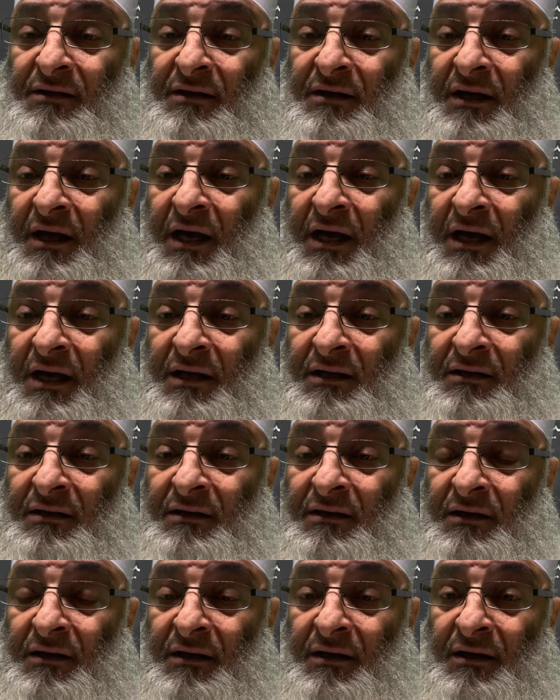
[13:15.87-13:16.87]
and
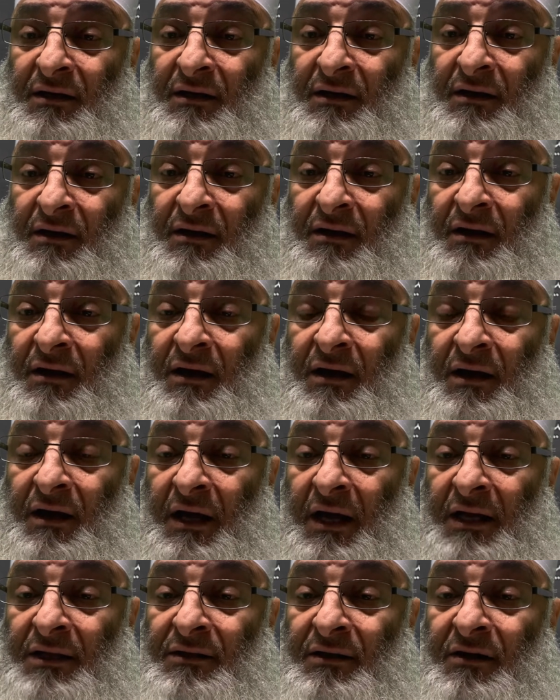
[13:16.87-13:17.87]

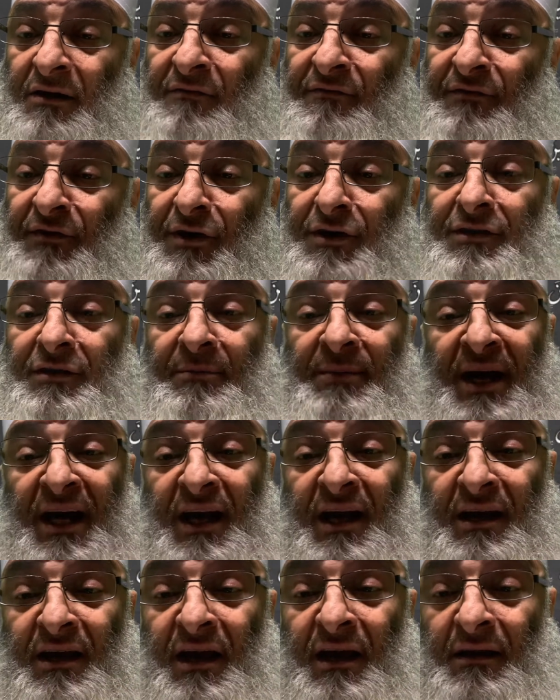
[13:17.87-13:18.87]
convert back
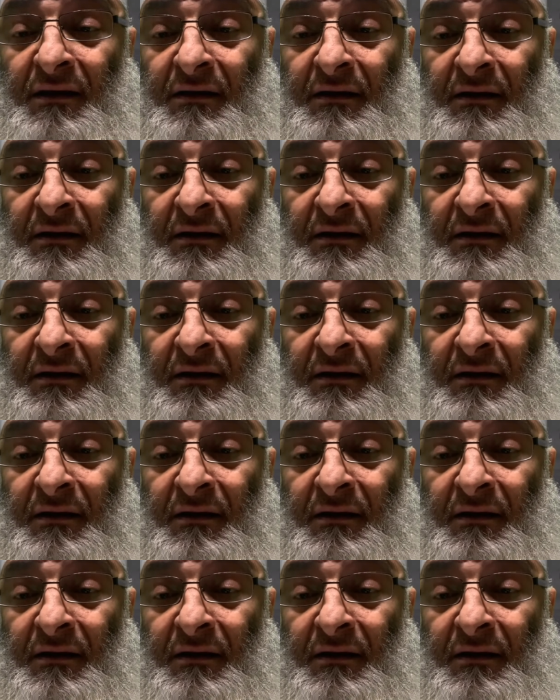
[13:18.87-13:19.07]
again.